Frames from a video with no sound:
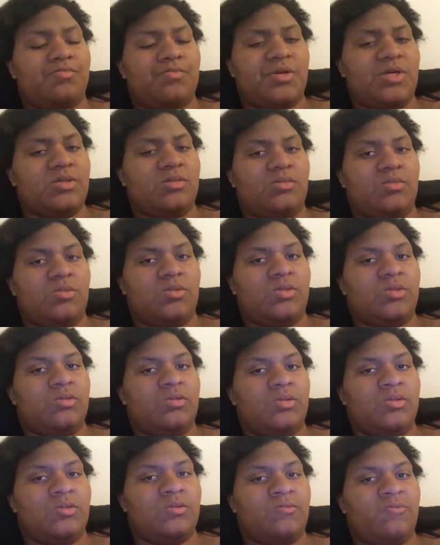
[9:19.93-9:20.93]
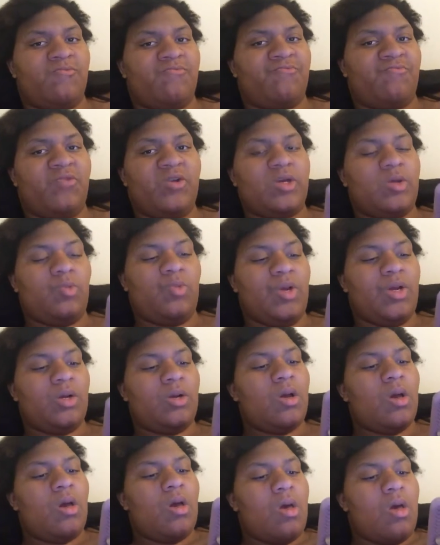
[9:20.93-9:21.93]
but freaking
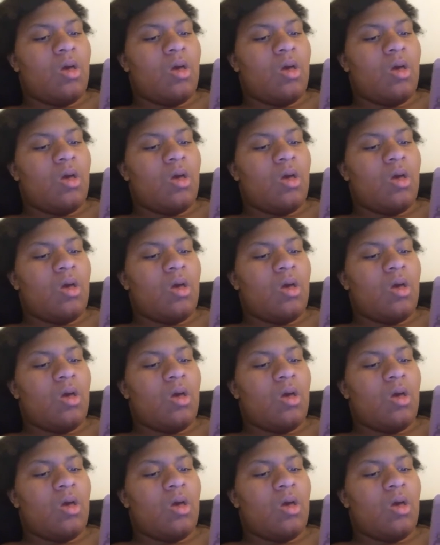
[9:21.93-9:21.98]
weird.